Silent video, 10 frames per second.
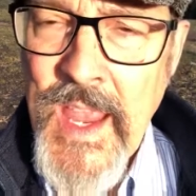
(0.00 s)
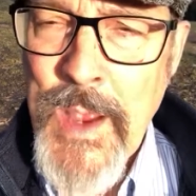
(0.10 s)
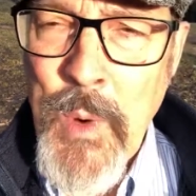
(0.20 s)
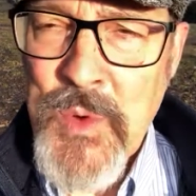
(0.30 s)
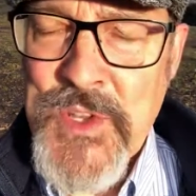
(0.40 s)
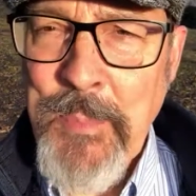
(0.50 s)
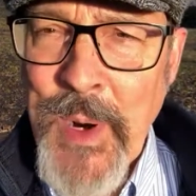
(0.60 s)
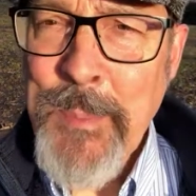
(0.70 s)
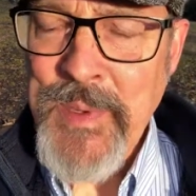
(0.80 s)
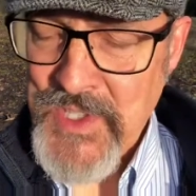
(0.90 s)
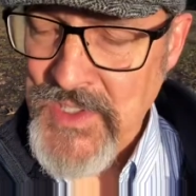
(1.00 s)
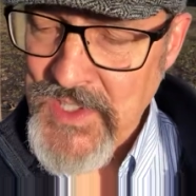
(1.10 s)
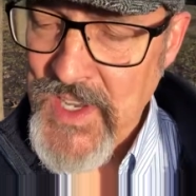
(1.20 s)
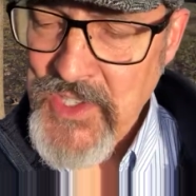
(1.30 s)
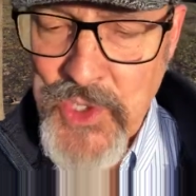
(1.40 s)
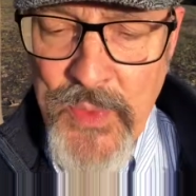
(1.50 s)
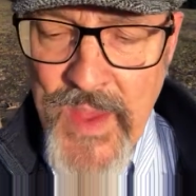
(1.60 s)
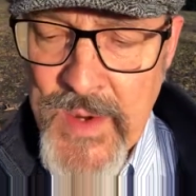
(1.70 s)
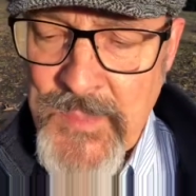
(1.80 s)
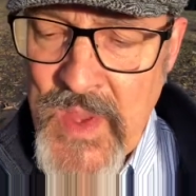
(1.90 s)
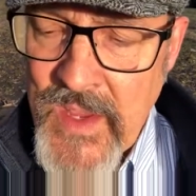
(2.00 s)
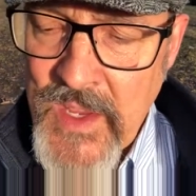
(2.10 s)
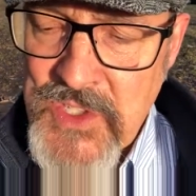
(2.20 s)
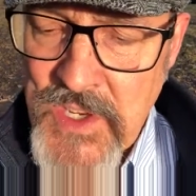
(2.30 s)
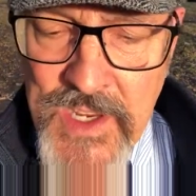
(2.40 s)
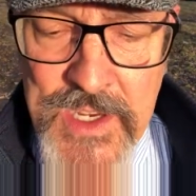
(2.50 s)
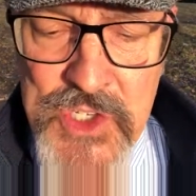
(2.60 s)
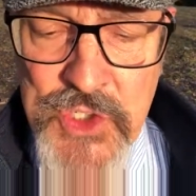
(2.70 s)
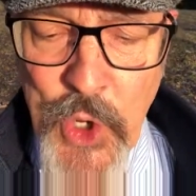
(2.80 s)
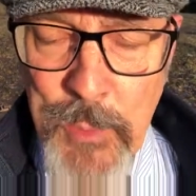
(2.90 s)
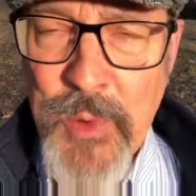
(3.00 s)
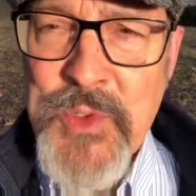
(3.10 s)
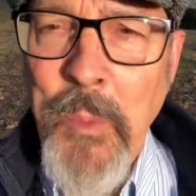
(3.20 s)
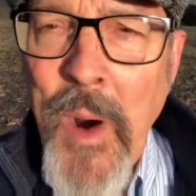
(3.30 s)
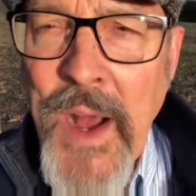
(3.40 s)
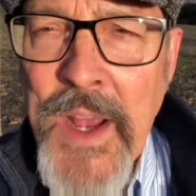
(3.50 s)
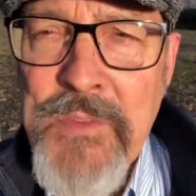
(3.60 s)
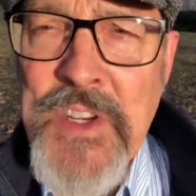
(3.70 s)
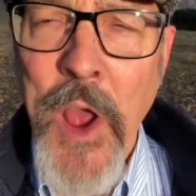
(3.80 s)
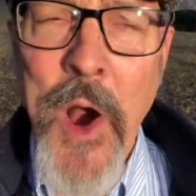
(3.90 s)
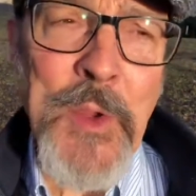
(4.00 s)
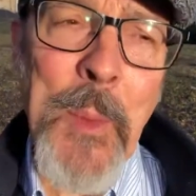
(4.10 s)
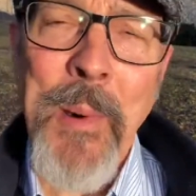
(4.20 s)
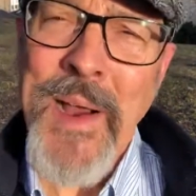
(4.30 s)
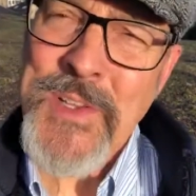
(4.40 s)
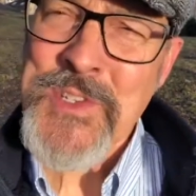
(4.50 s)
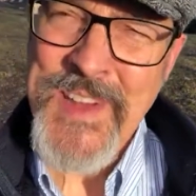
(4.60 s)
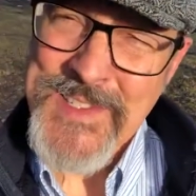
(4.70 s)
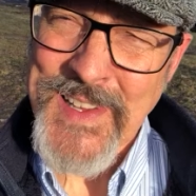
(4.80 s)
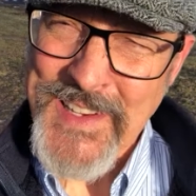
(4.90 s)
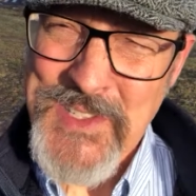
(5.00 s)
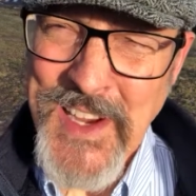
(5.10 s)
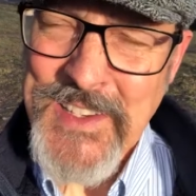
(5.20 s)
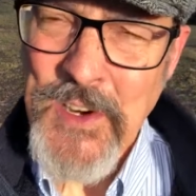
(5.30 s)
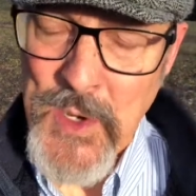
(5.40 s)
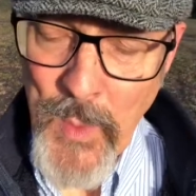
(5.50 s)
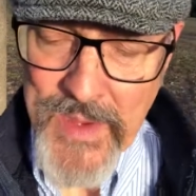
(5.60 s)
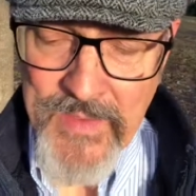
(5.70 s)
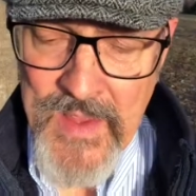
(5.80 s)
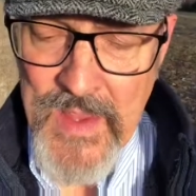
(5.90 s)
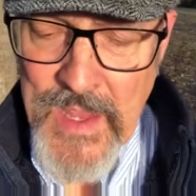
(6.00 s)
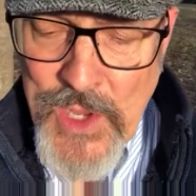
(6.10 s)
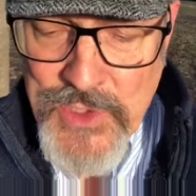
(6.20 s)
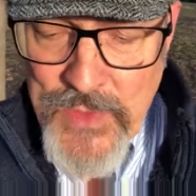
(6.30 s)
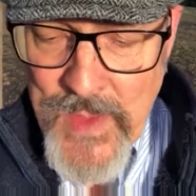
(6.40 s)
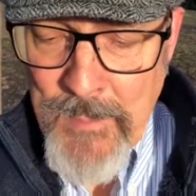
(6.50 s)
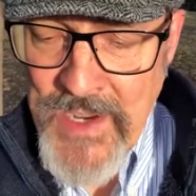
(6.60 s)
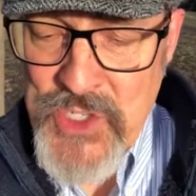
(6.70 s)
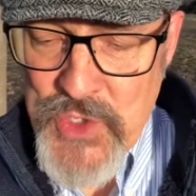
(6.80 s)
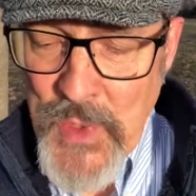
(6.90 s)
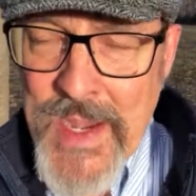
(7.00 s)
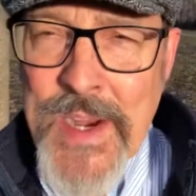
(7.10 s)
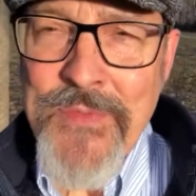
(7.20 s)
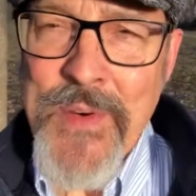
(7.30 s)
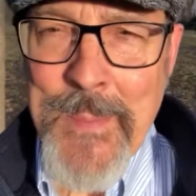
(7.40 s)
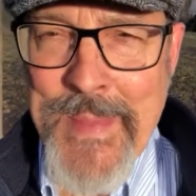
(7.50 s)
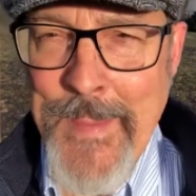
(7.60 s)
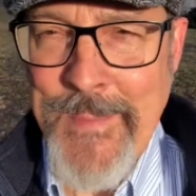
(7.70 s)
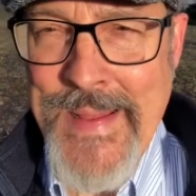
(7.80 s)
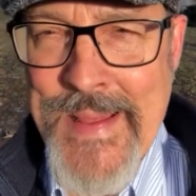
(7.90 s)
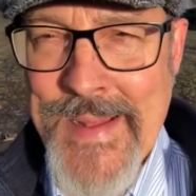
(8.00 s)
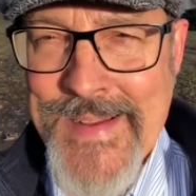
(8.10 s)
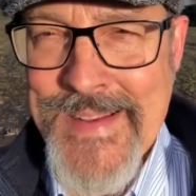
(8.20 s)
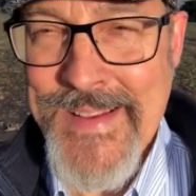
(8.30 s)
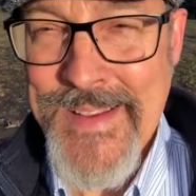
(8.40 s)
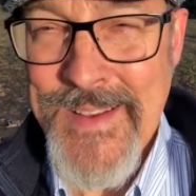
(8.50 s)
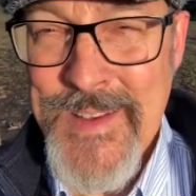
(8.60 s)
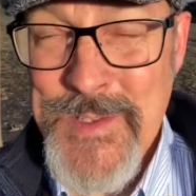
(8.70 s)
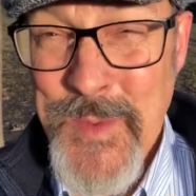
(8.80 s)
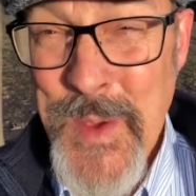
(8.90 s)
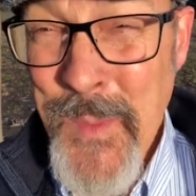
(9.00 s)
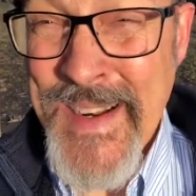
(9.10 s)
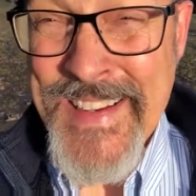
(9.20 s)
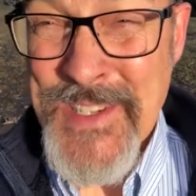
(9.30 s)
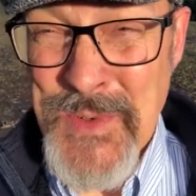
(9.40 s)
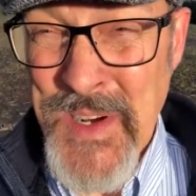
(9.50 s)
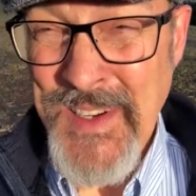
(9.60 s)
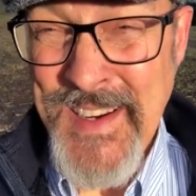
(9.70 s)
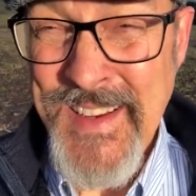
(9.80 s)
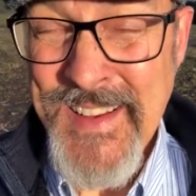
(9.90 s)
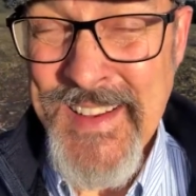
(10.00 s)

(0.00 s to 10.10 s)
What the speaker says: And what was the purpose? It says, so that his kings, nobles, wives, concubines, that's like a secondary wife, so that they might drink from them. So they want to get drunk